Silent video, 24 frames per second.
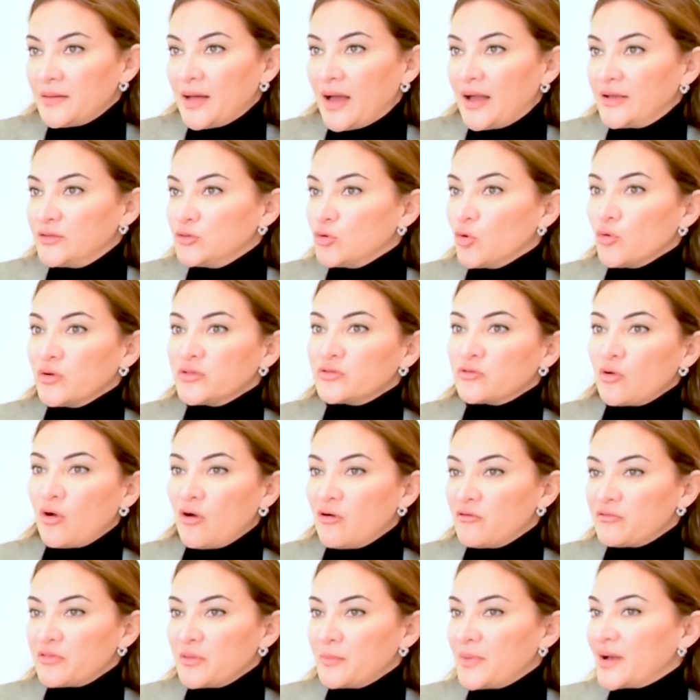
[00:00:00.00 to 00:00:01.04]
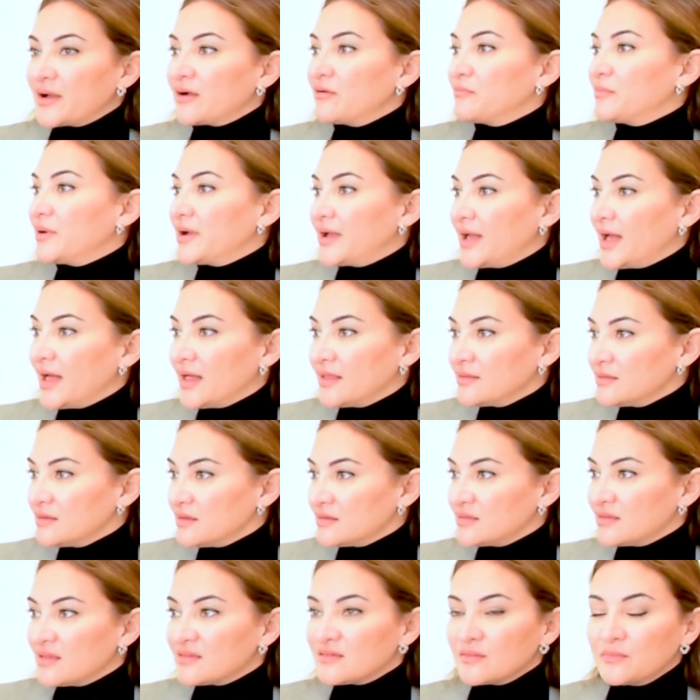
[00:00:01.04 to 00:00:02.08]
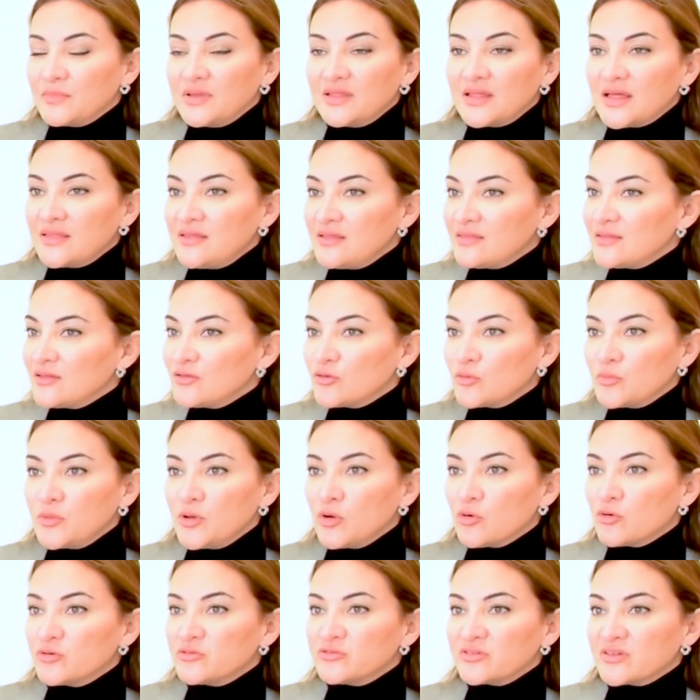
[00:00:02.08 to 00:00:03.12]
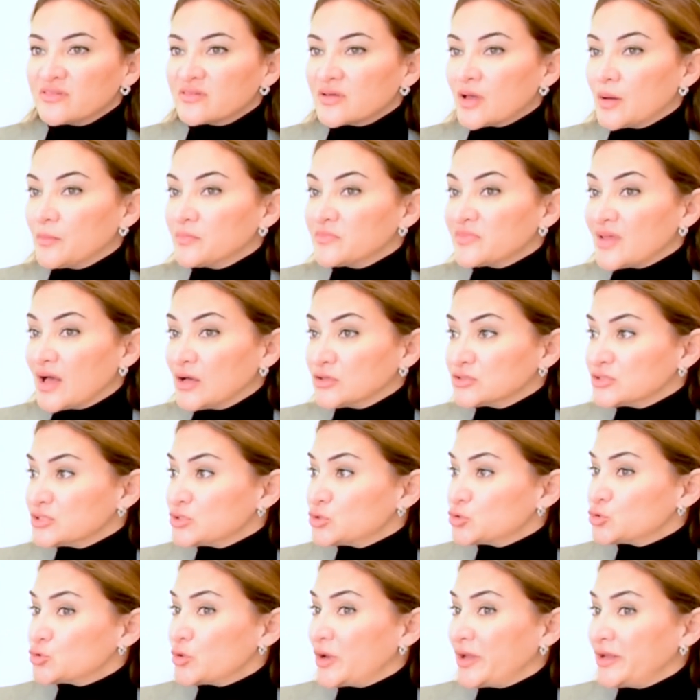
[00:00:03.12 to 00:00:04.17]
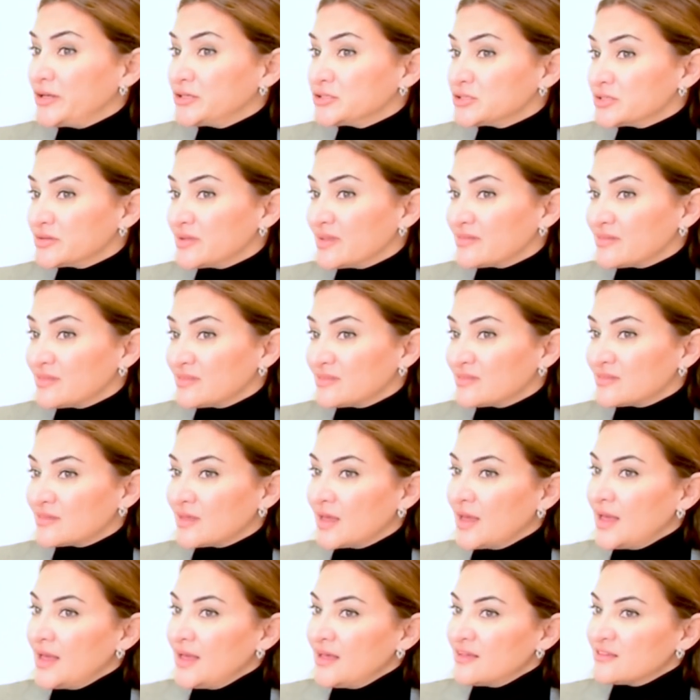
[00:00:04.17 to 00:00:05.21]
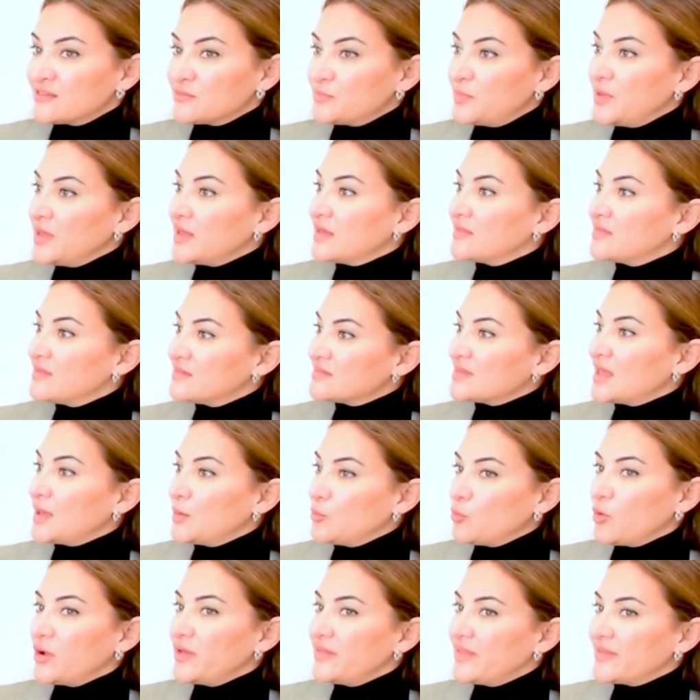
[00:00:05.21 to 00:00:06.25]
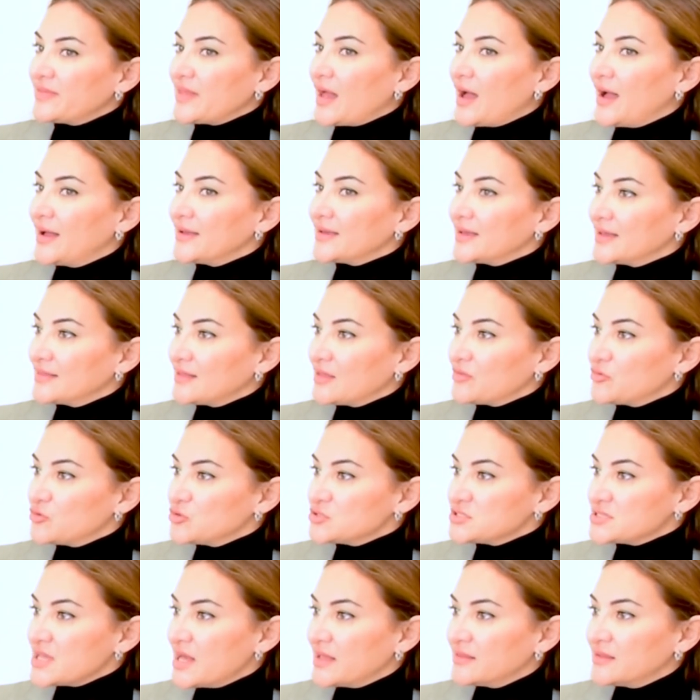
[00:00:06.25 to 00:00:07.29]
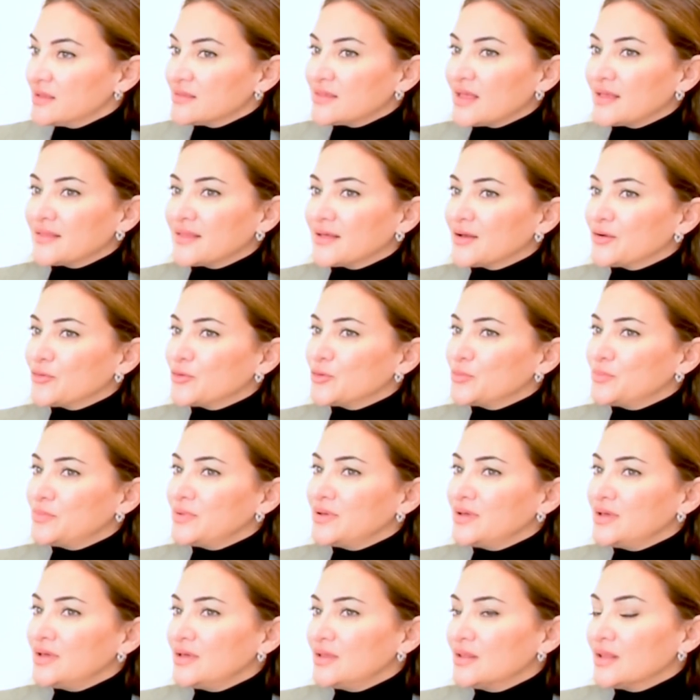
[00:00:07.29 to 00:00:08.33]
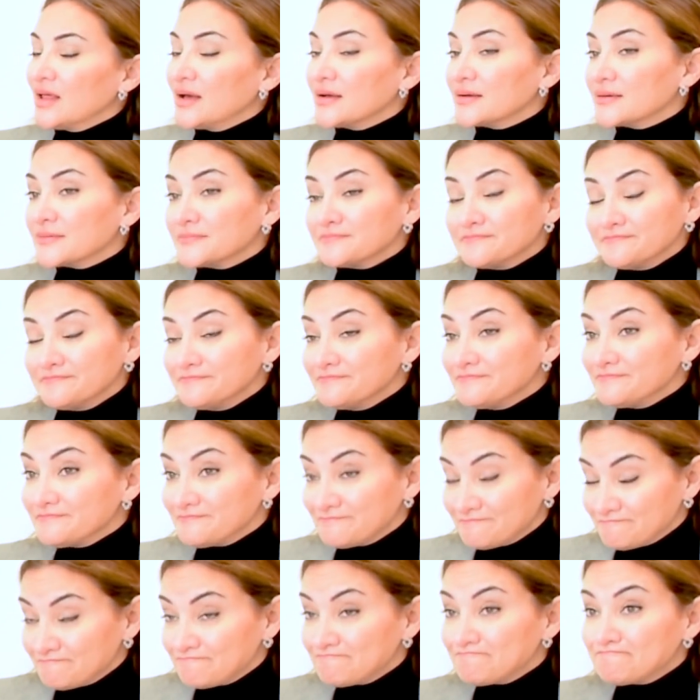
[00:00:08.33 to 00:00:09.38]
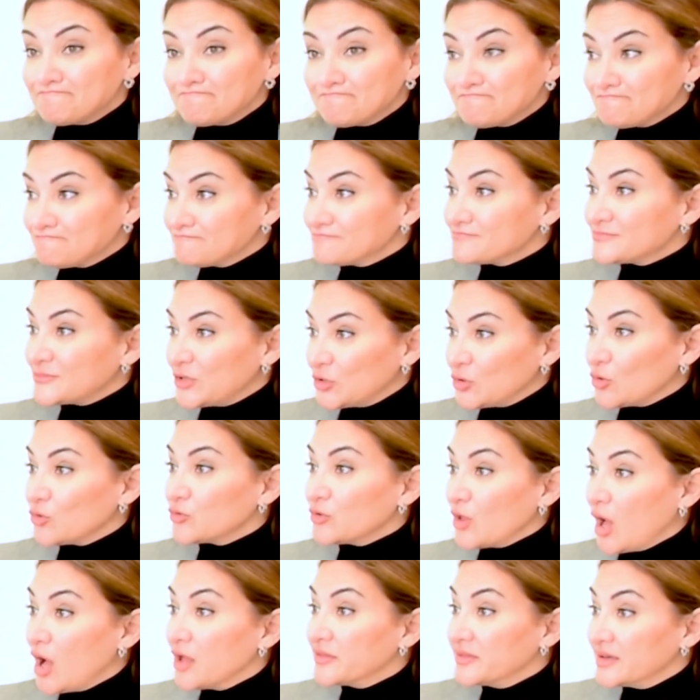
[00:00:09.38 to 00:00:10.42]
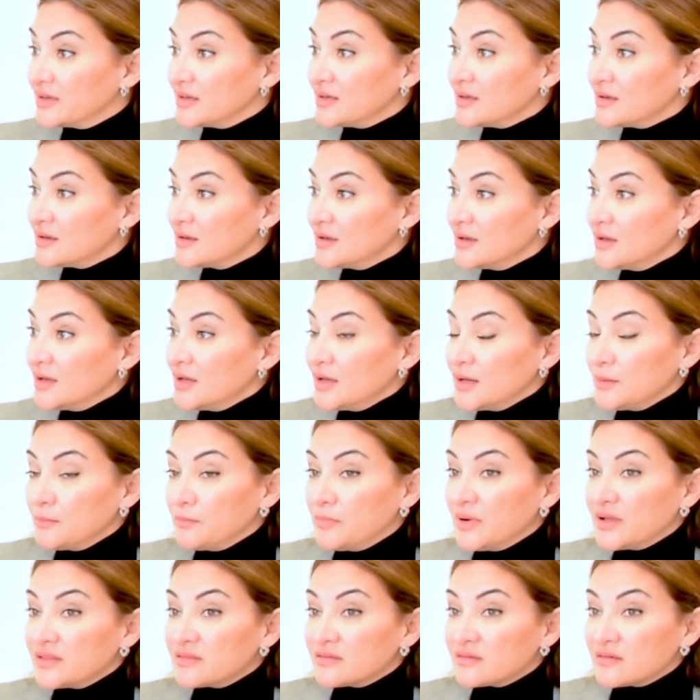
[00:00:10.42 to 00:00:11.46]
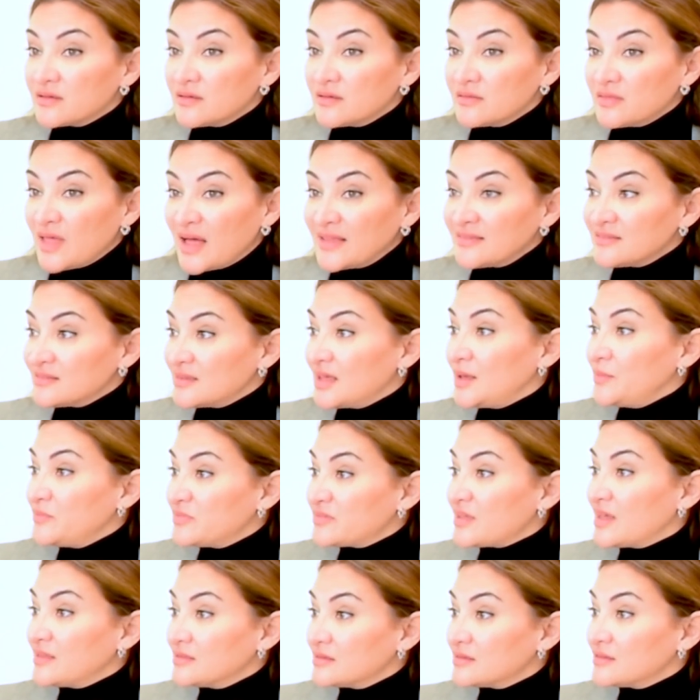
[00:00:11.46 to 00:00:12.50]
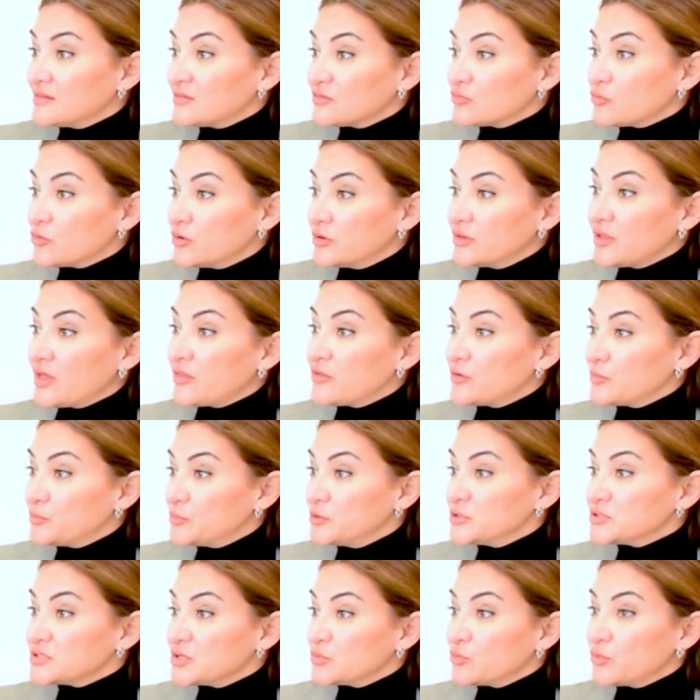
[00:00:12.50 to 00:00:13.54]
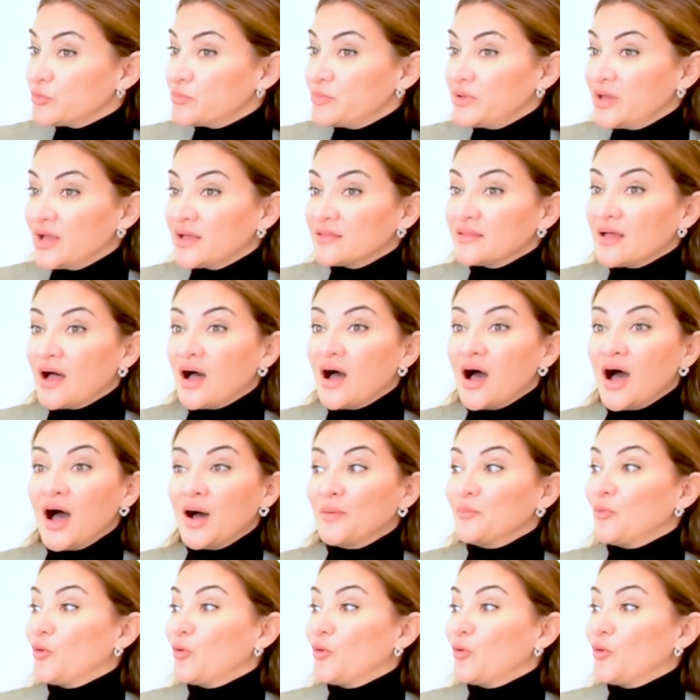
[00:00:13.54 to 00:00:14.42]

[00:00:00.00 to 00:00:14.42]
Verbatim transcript: I know it off the back of my hand, it doesn't mean anything to me, or it just comes out strange, it doesn't speak in the same way that I can understand it, and I would be like, you know, nodding. But that same sentence for another person would be an aha